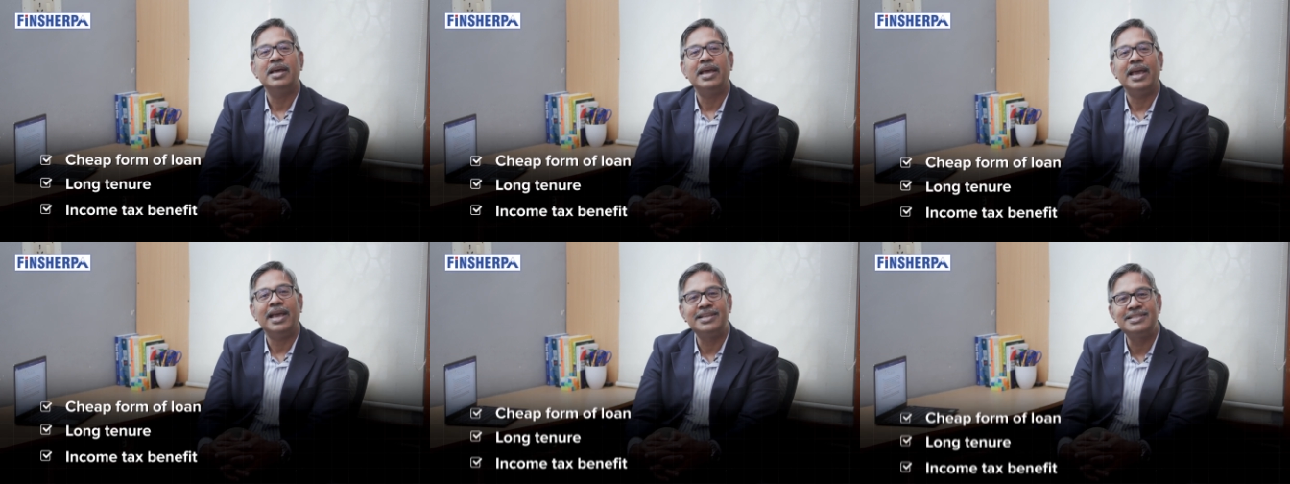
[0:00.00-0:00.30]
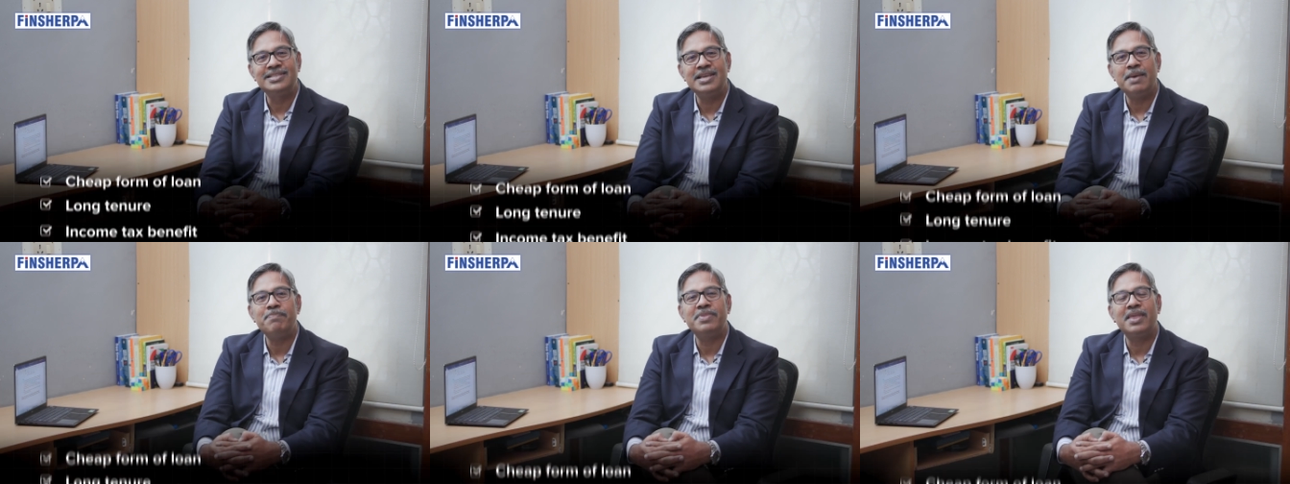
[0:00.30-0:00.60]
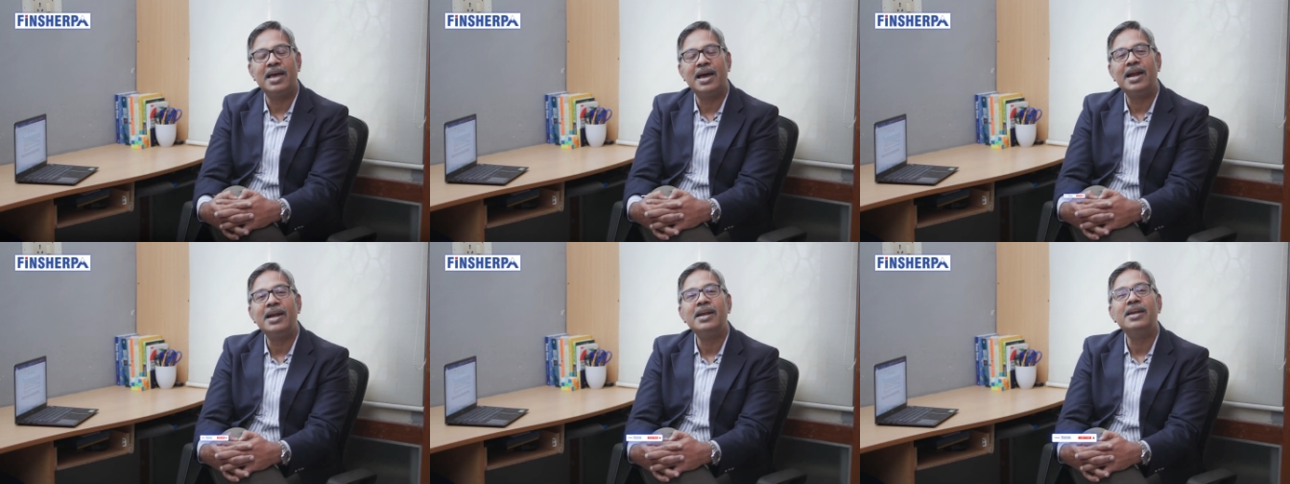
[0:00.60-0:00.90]
Except
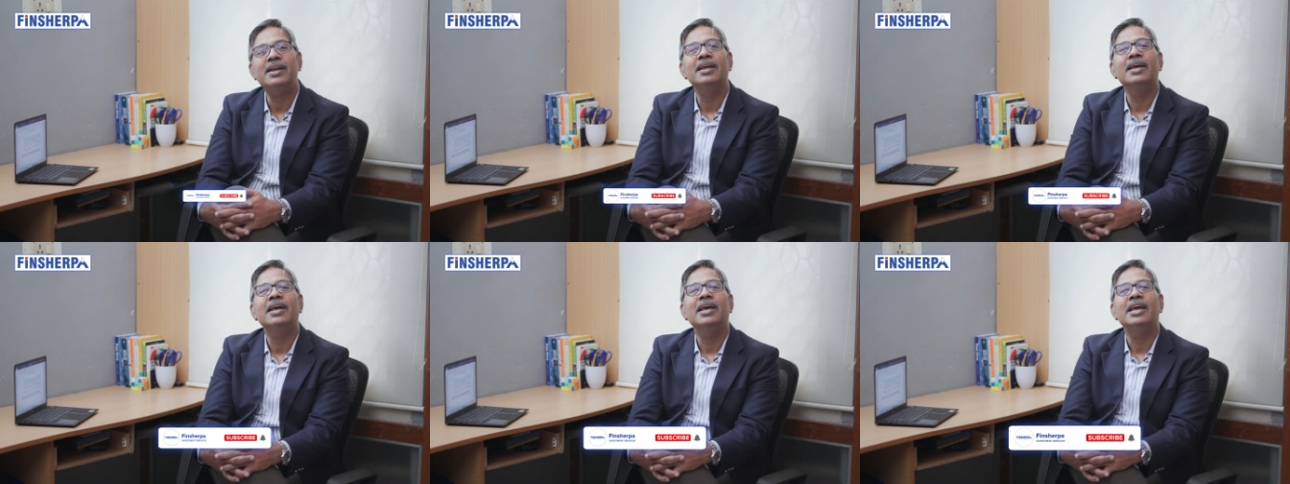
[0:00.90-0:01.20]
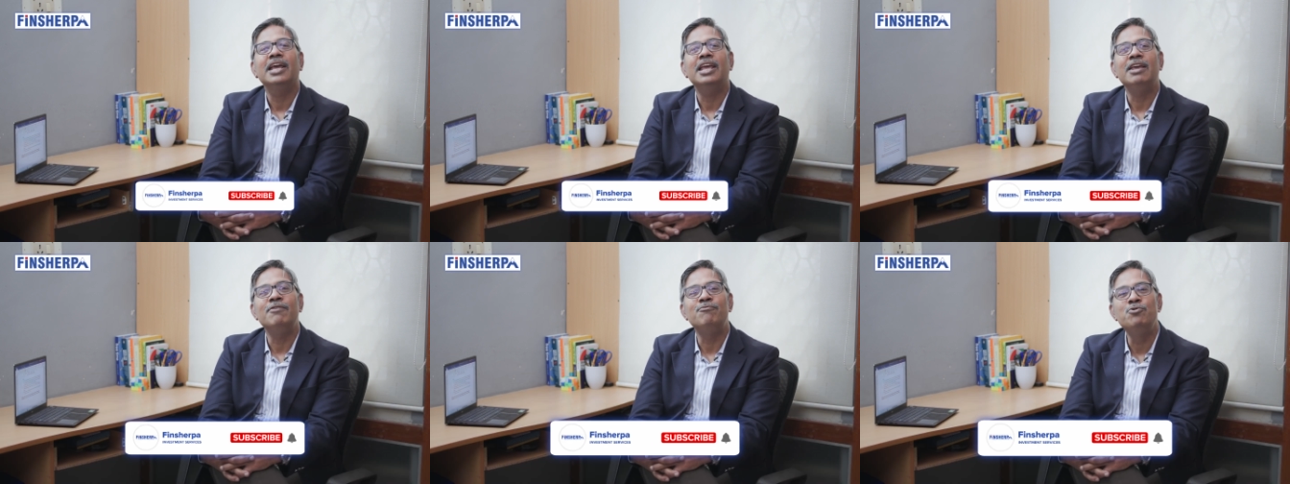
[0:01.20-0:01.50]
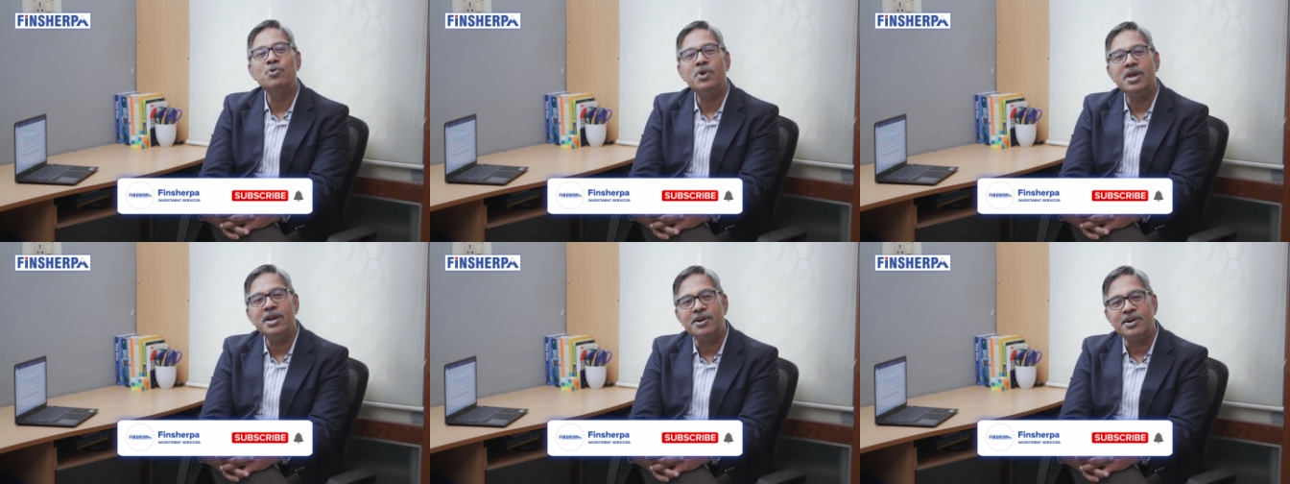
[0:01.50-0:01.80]
that
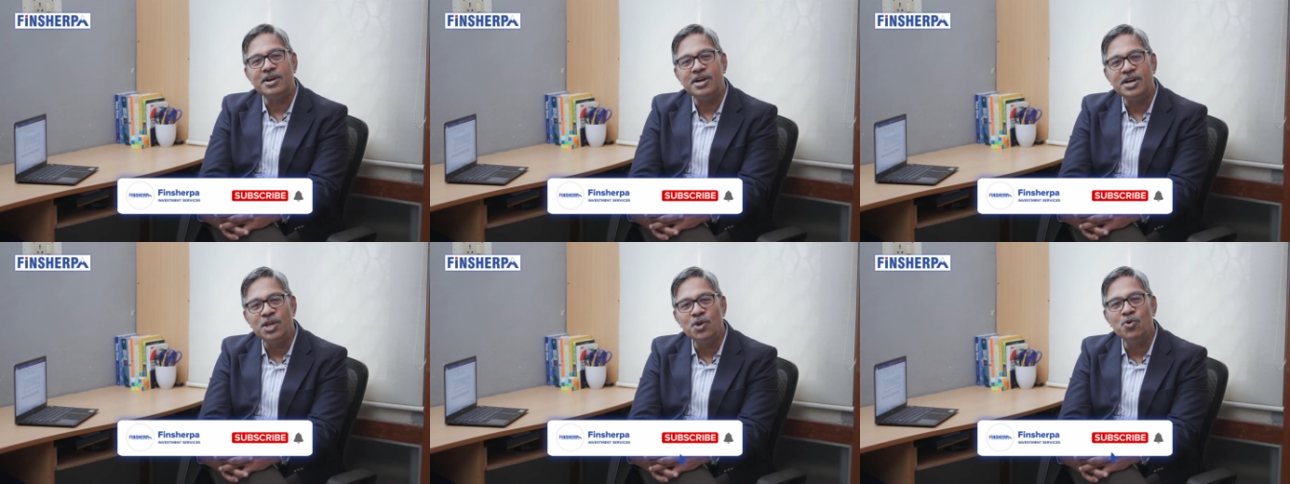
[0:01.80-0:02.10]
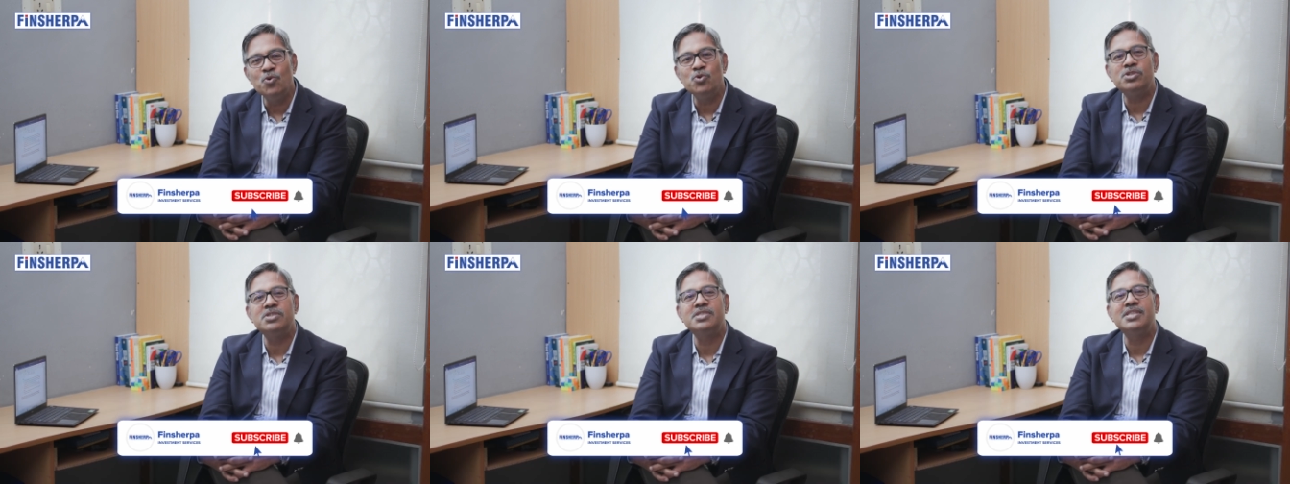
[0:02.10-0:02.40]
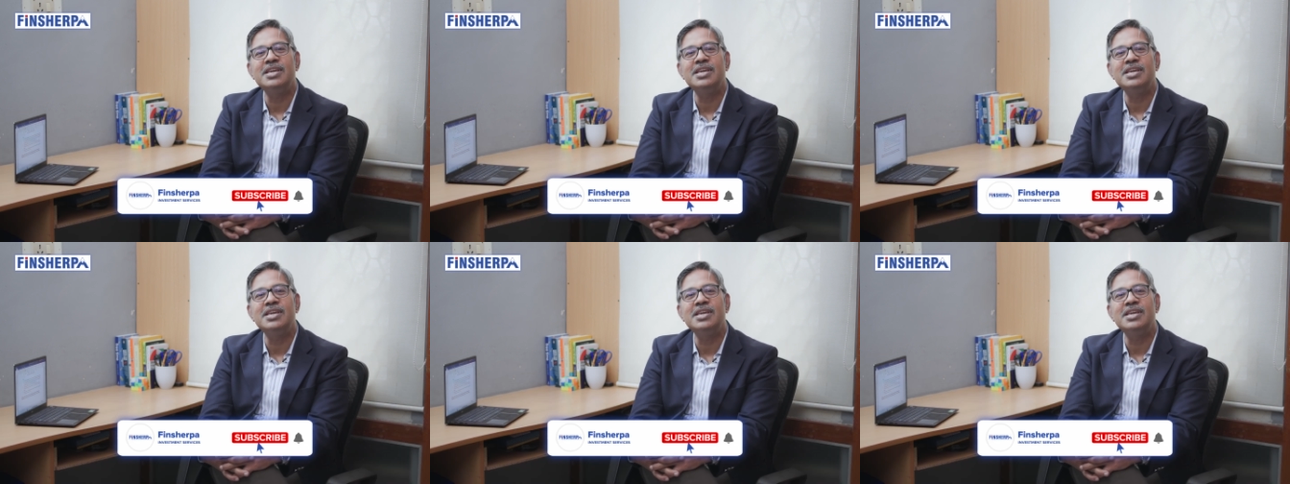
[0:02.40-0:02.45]
if you can reduce